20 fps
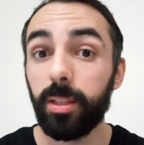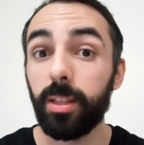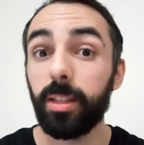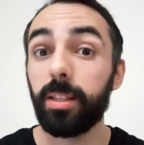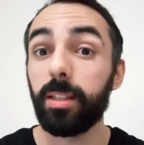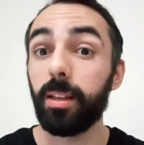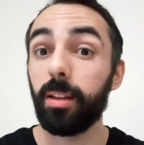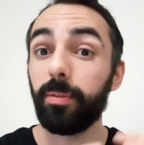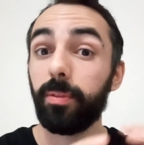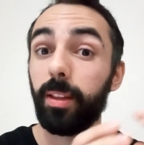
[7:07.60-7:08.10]
us
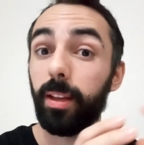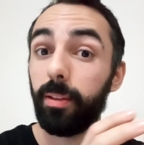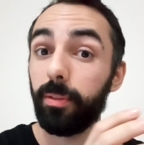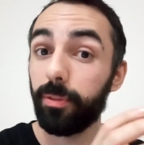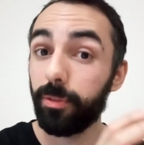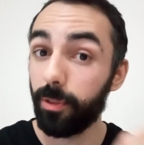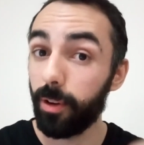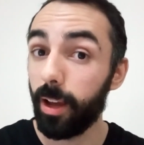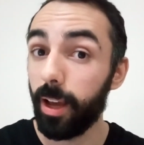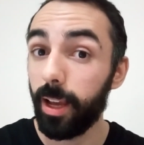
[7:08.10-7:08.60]
of the
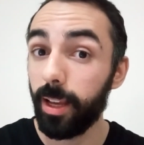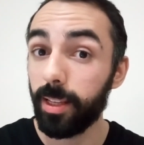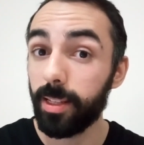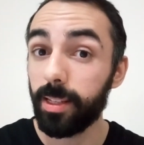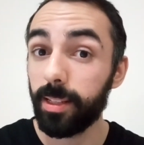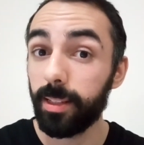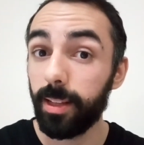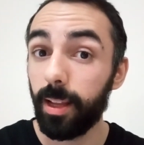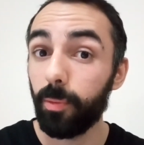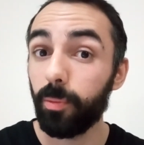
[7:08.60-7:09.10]

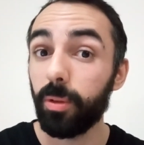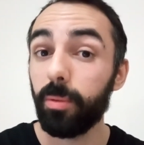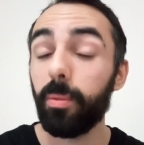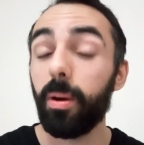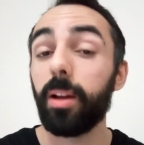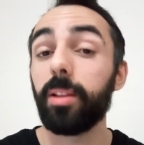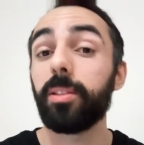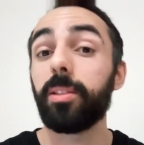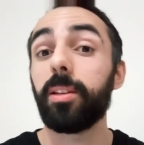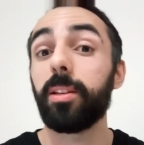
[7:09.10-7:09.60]
phrase, that
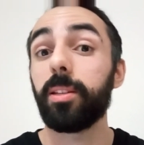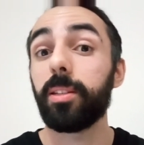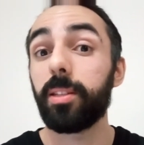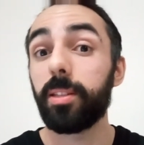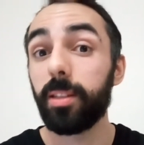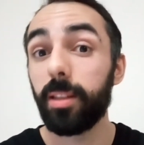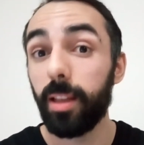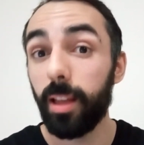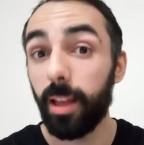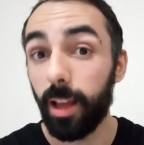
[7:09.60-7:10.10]
reminds
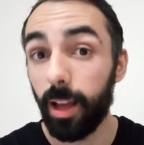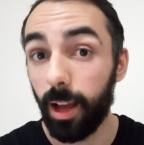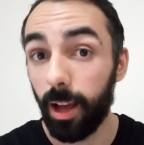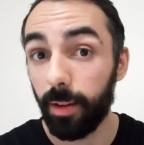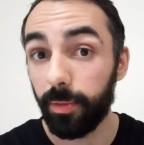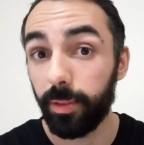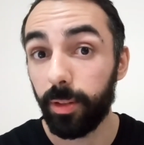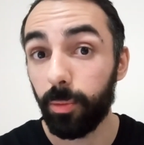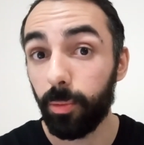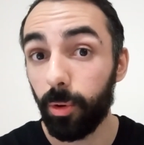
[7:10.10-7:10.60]
us
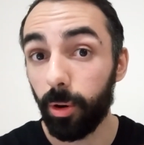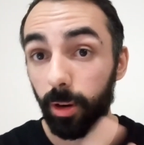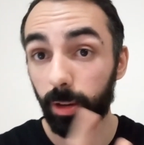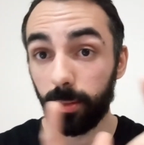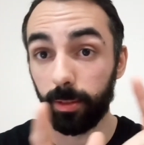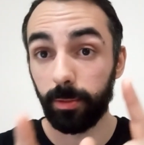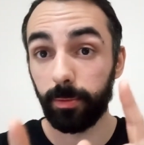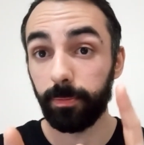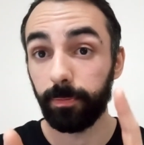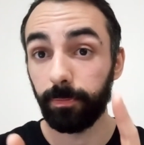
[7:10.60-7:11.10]
of the word.
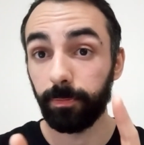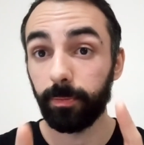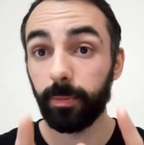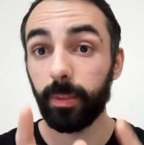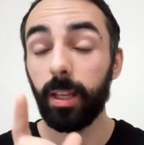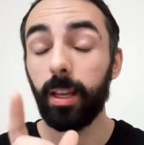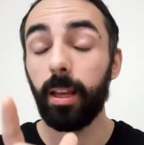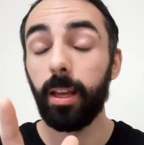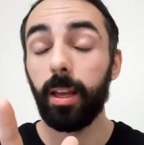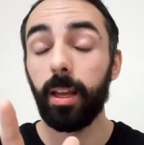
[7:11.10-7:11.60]

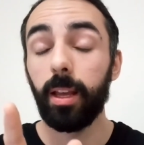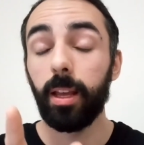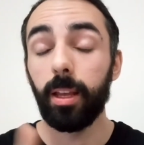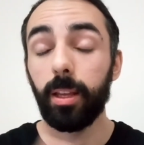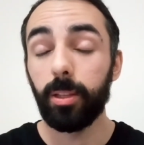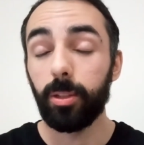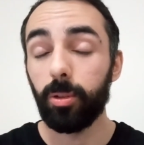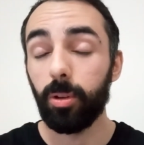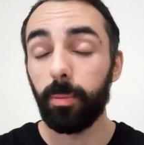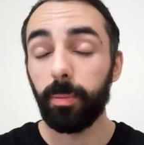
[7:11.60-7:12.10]

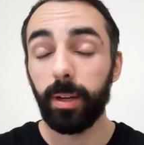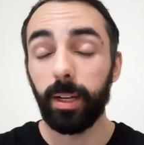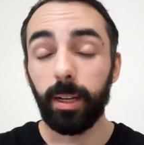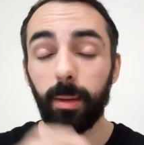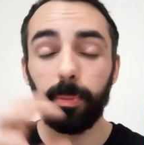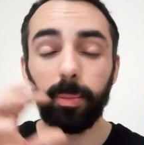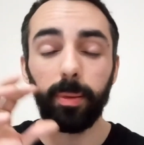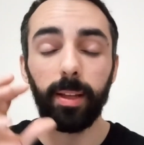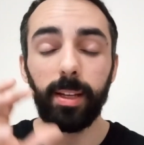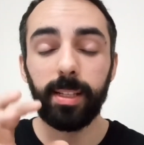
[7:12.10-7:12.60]
So I'm going to
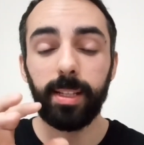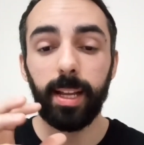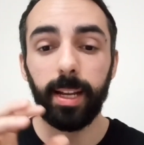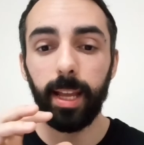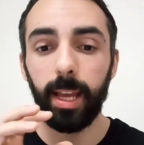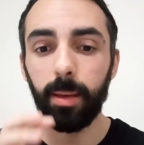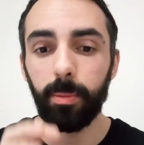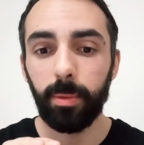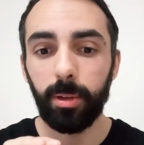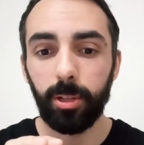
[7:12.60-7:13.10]
place that
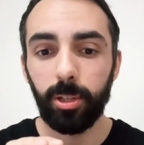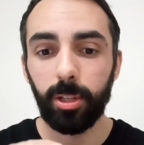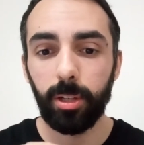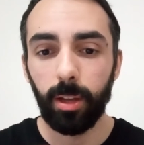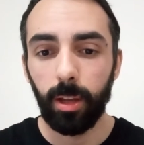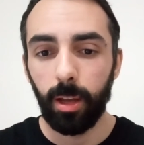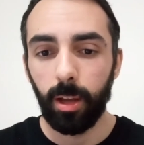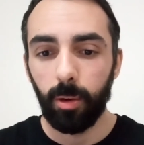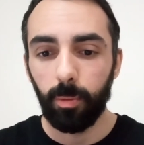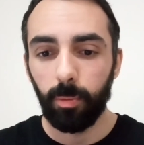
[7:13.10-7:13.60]
image.
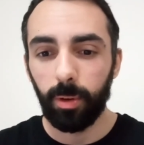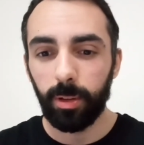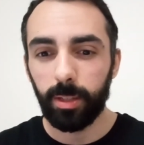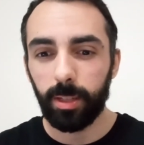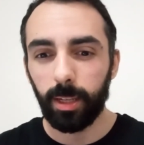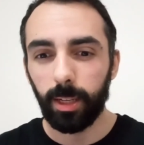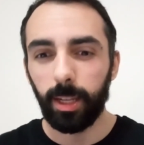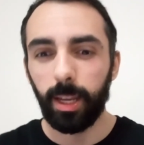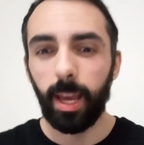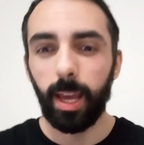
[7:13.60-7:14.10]
Once
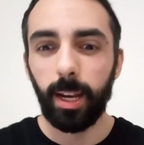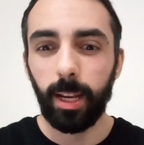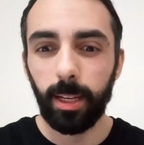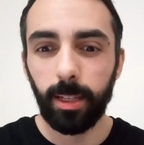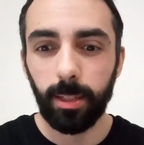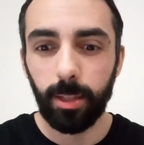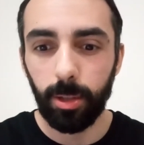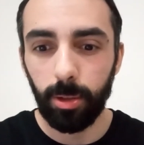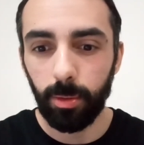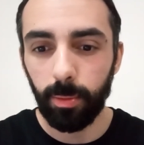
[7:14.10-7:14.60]
I get
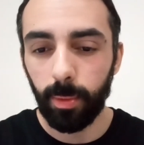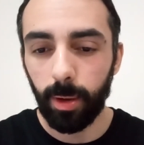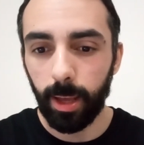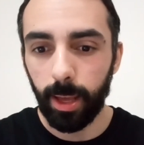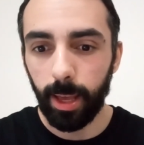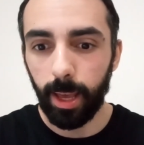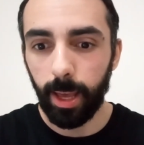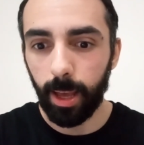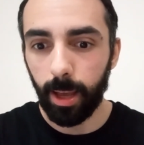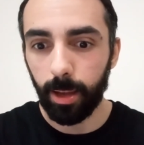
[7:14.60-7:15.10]
into my
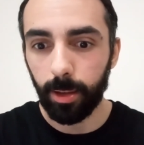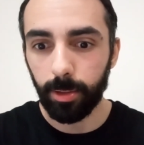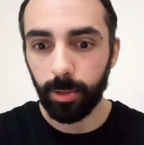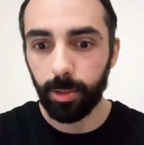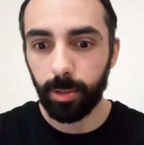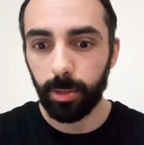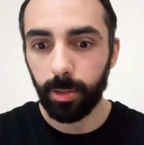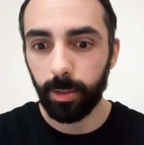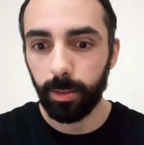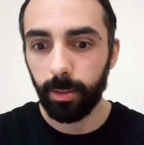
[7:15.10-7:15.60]

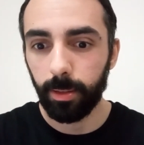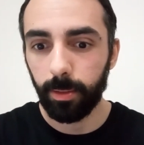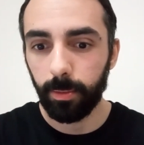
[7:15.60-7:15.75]
house,